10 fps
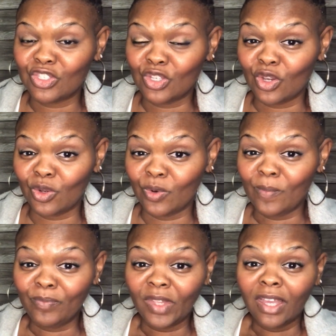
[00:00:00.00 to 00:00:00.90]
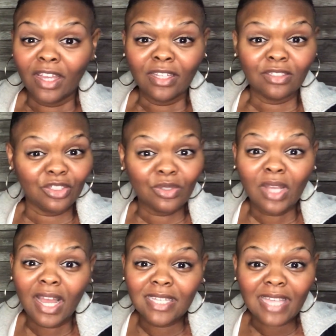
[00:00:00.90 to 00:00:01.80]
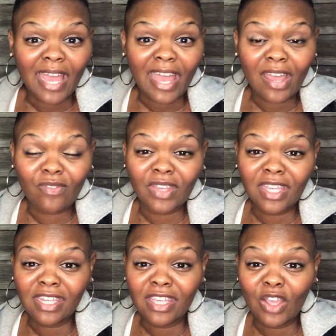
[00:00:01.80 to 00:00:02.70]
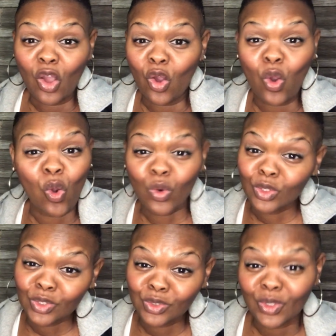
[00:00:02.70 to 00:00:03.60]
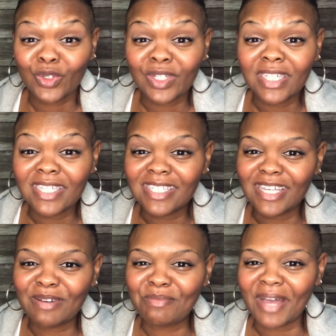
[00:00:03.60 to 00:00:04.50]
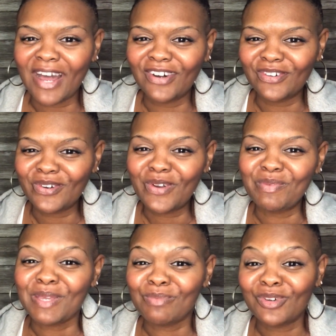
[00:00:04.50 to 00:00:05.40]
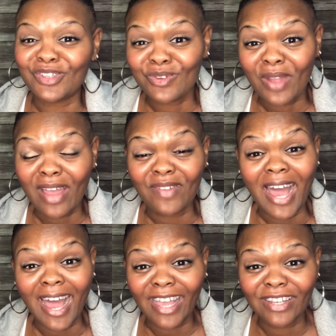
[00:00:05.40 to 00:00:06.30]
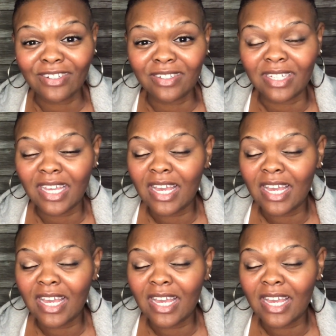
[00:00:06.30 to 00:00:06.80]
So do you guys have any horror stories about people you have hired?